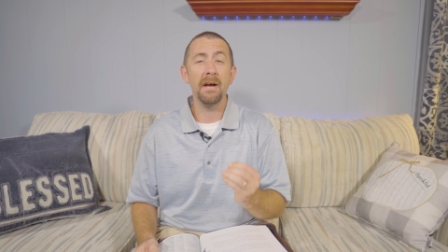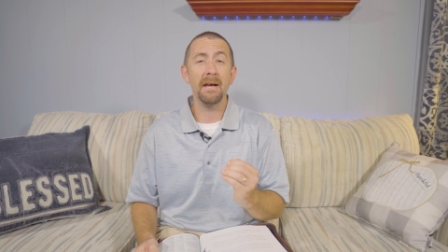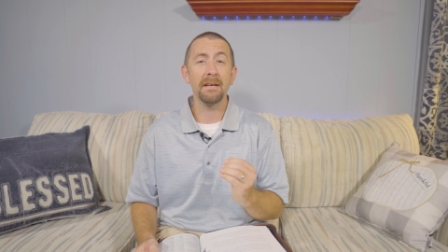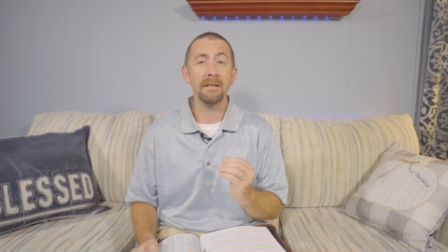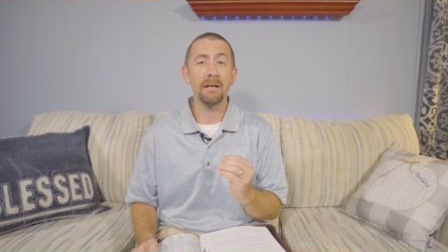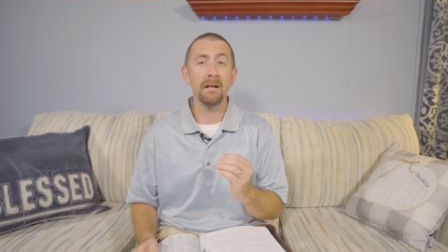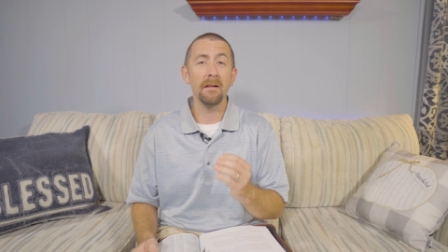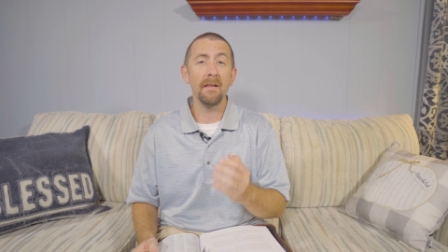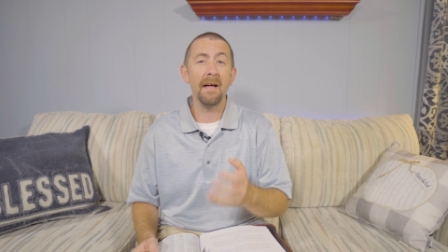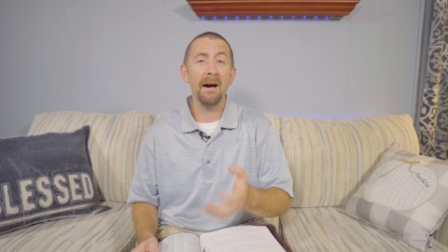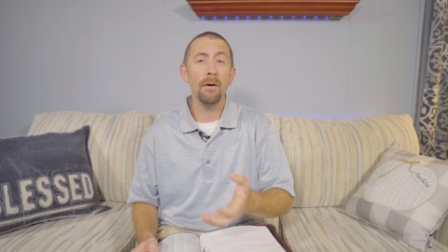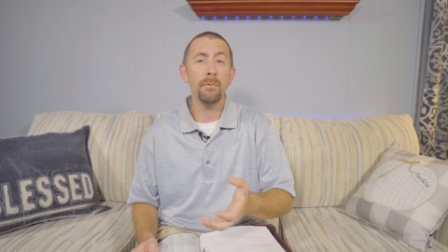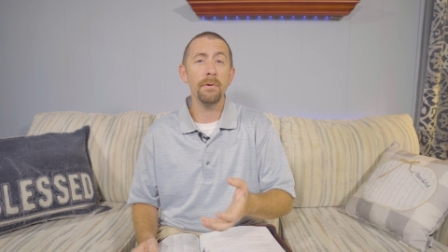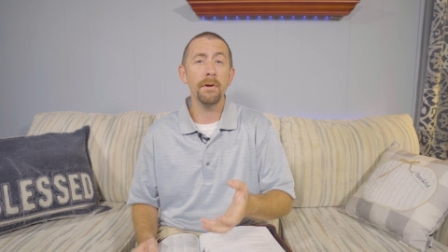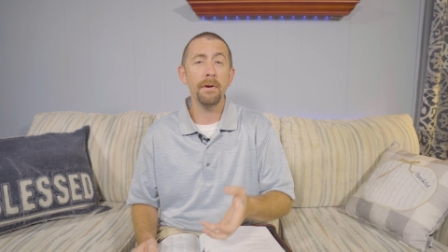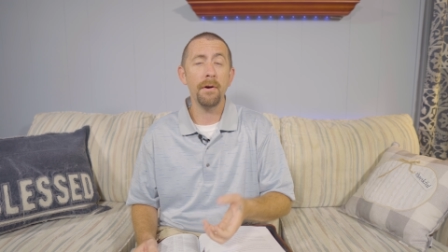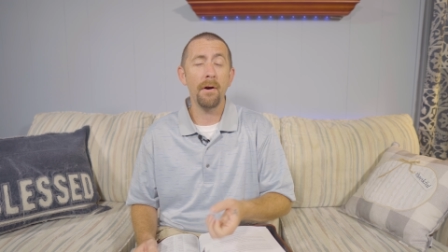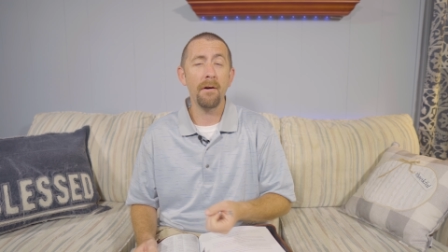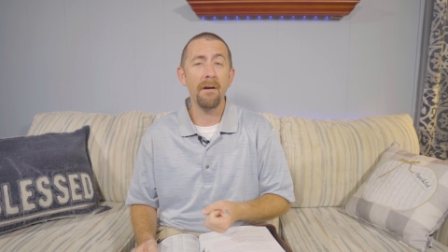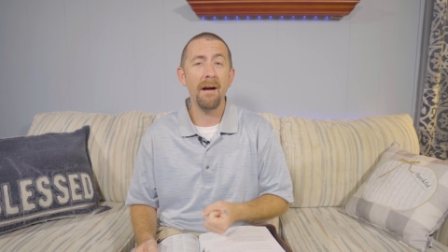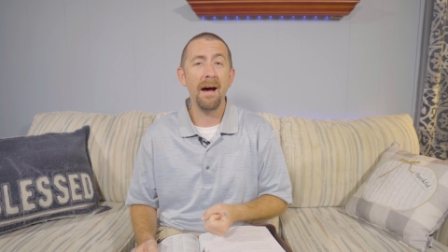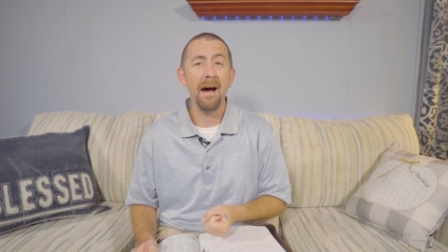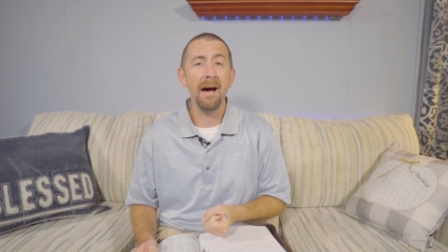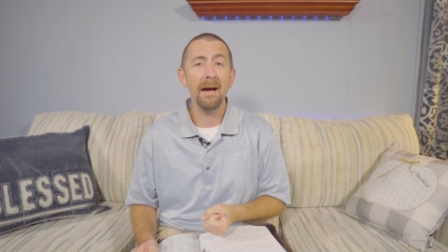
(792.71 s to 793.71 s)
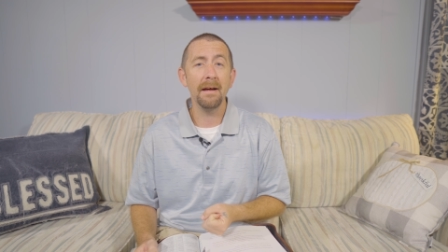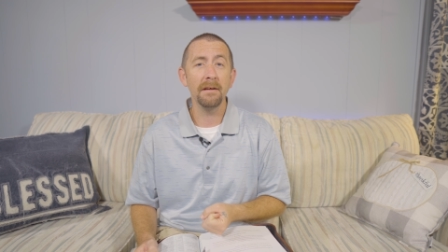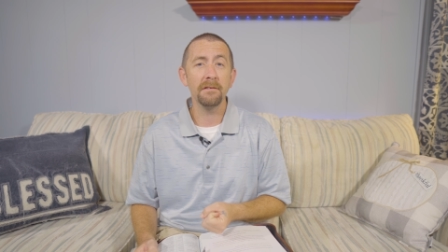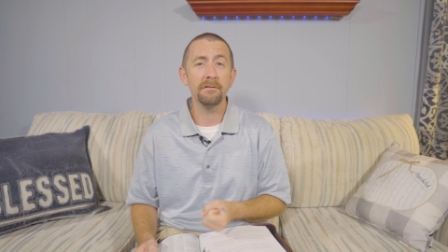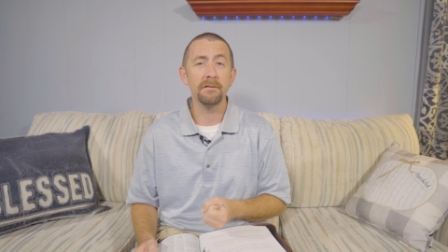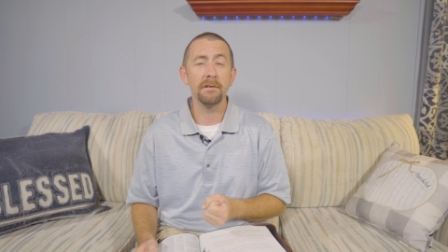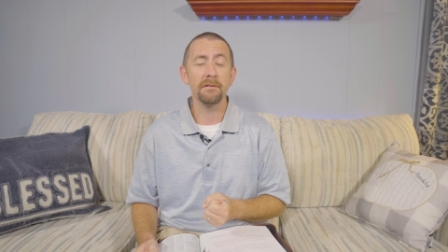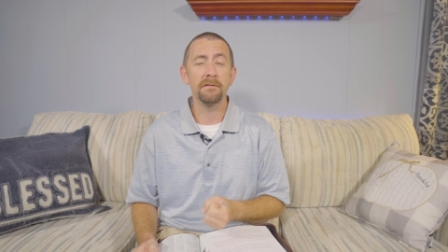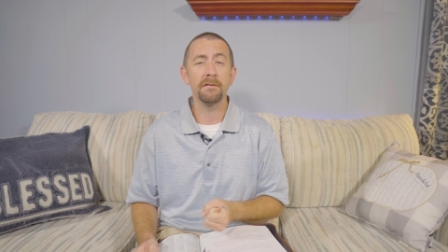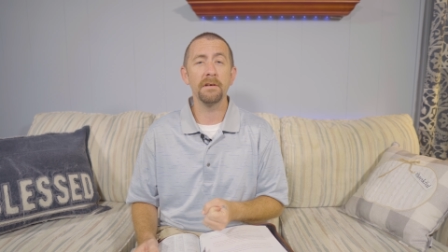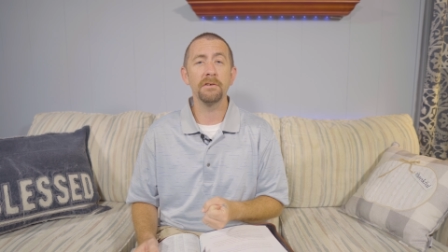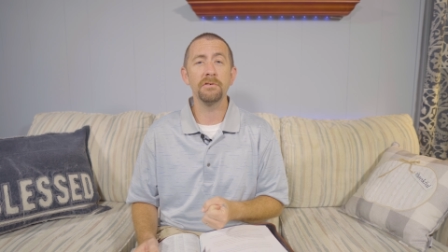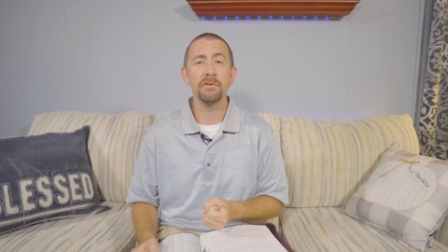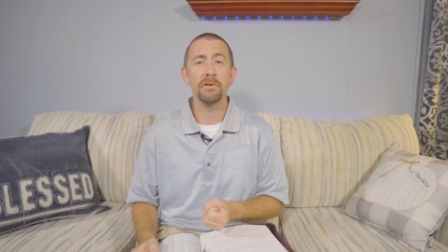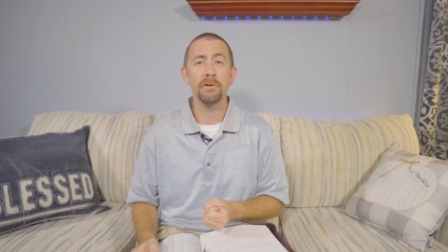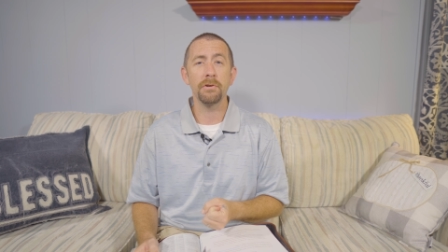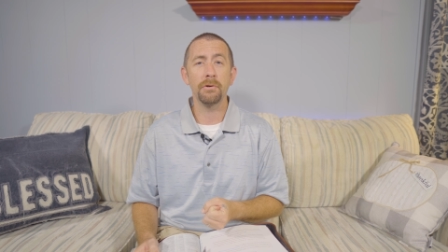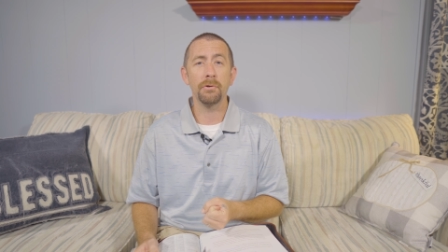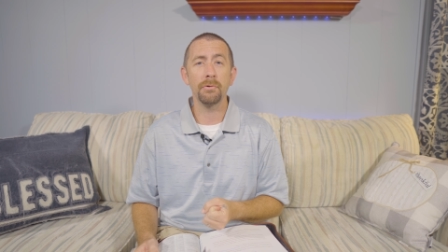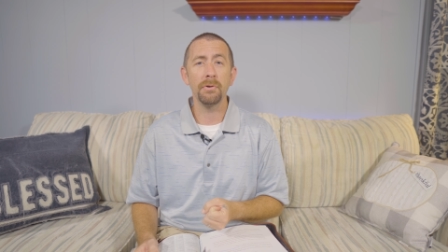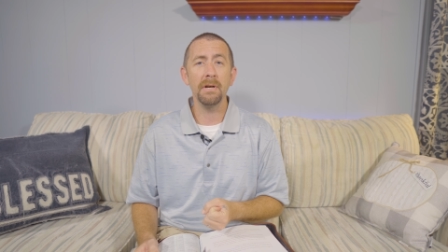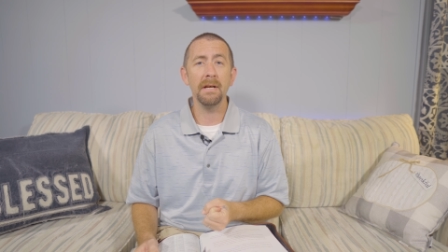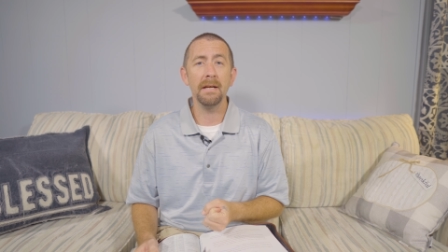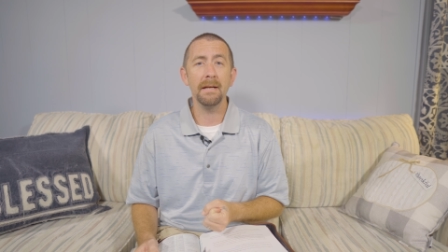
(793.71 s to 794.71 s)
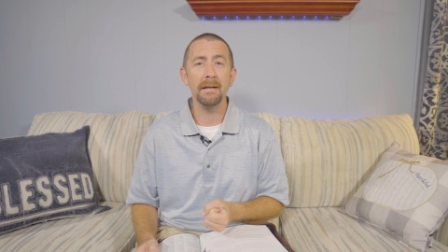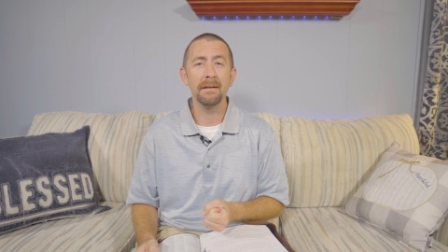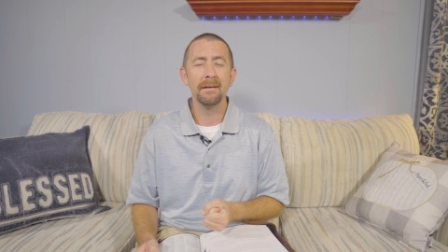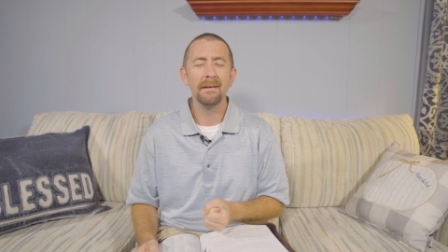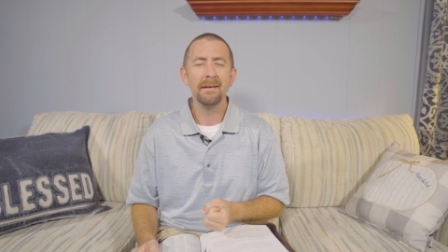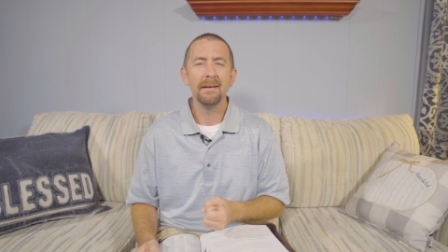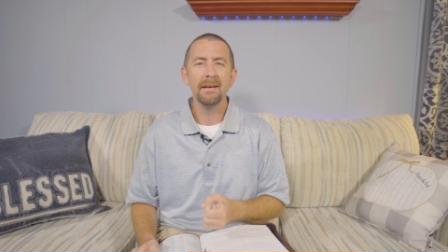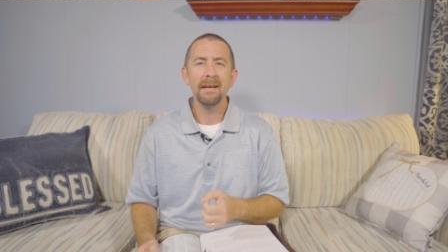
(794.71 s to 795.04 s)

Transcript: had clouded our eyes to such a degree,